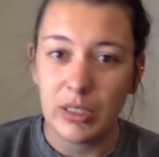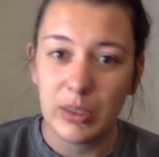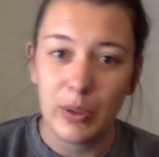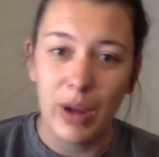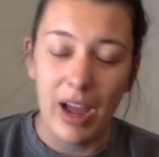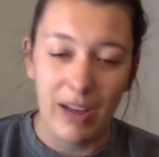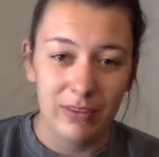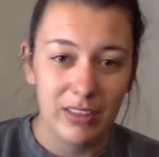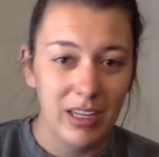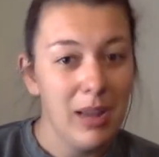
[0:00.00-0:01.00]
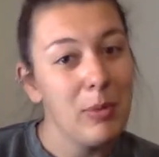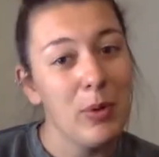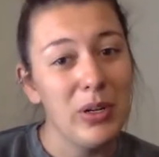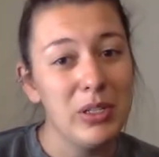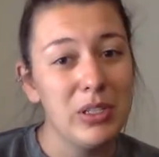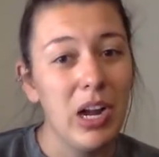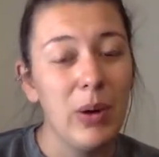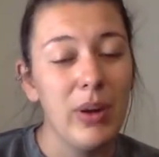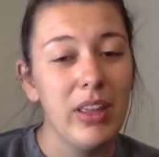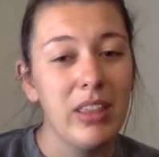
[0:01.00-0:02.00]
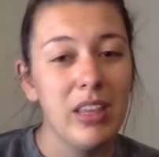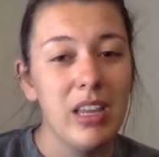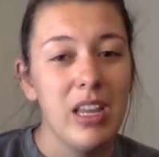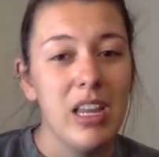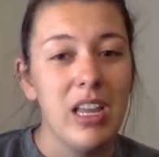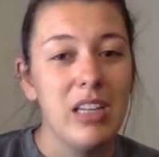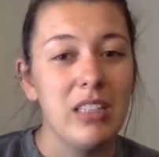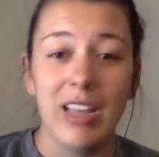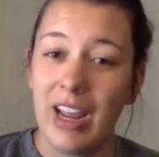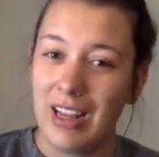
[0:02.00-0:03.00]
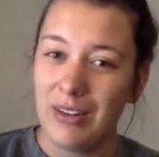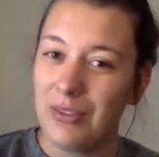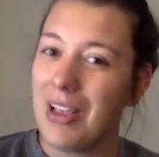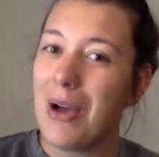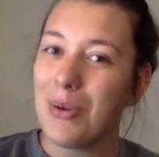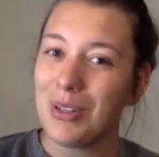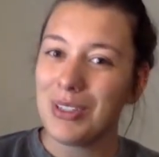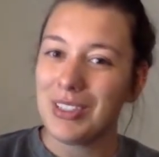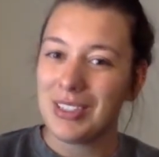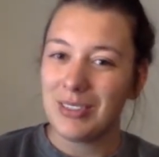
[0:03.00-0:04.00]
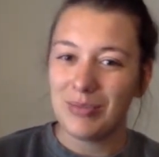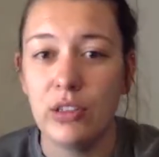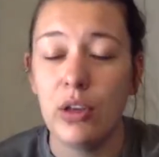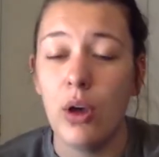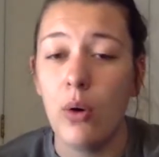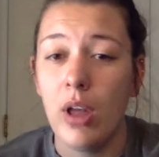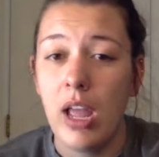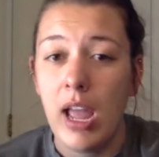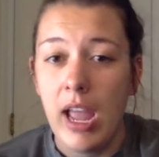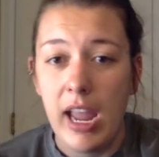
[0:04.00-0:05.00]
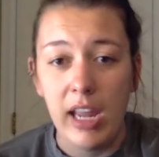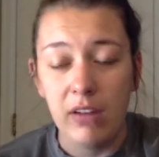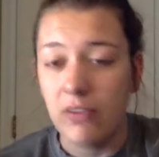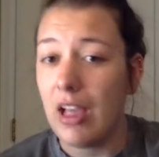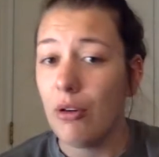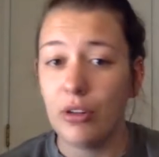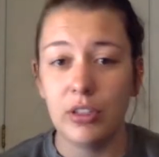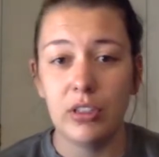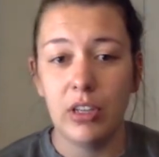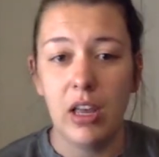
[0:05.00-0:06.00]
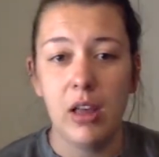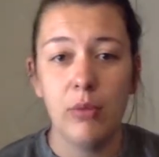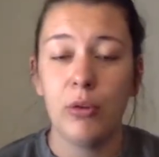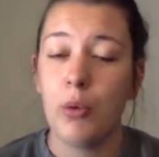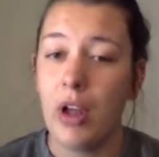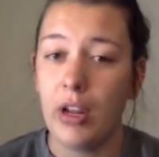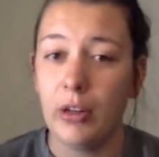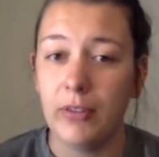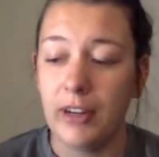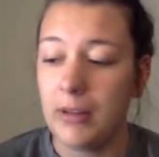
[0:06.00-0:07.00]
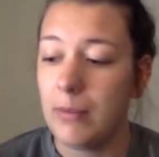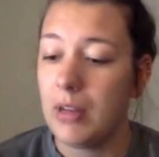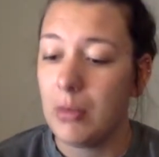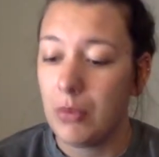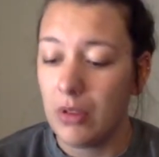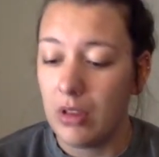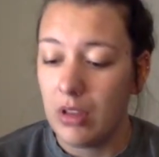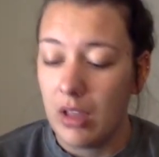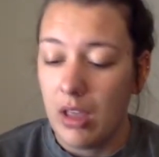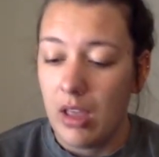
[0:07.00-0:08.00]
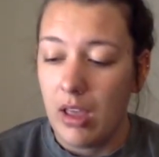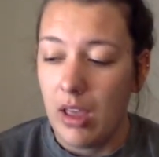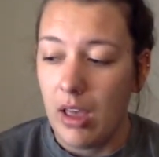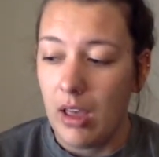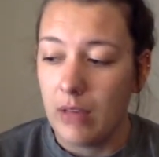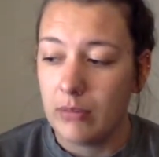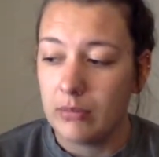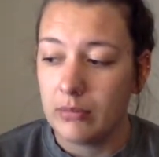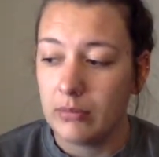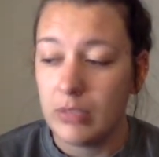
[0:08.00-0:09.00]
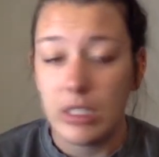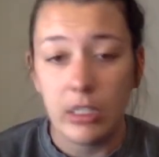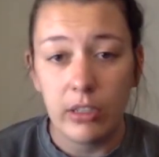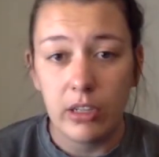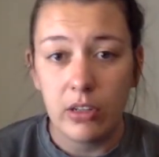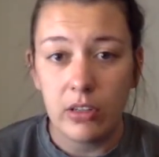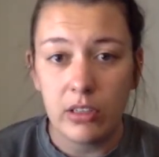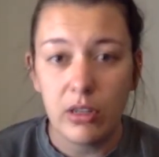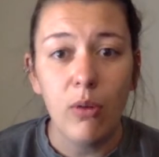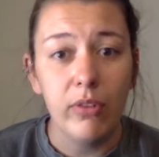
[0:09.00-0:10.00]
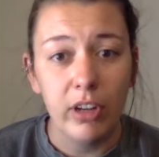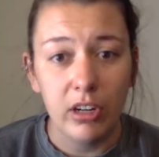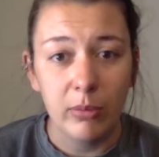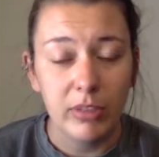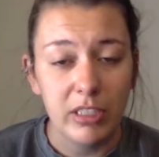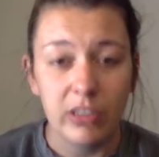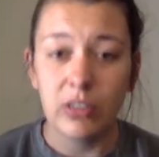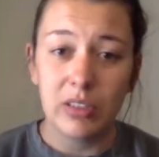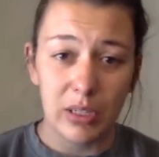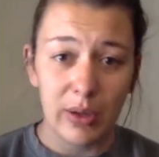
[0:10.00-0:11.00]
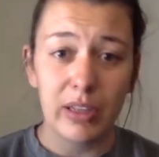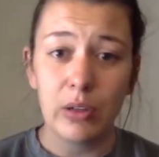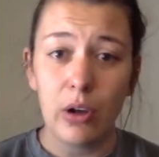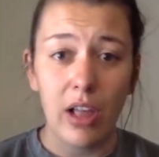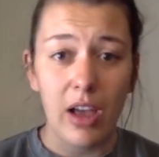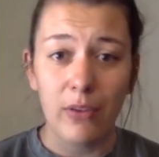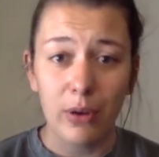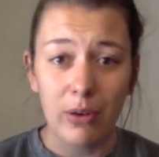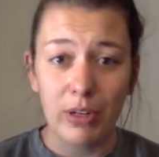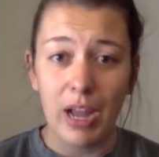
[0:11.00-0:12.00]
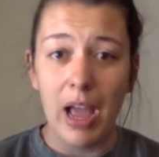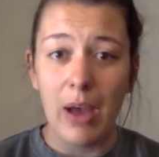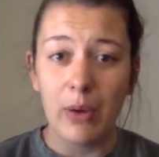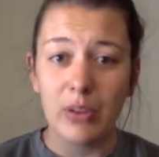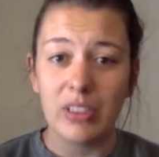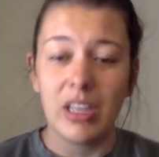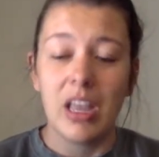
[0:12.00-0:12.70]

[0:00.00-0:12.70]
craft I'm going to start with is hand flowers. So hand flowers require very minimal materials, and hopefully are materials that you guys all have around your house.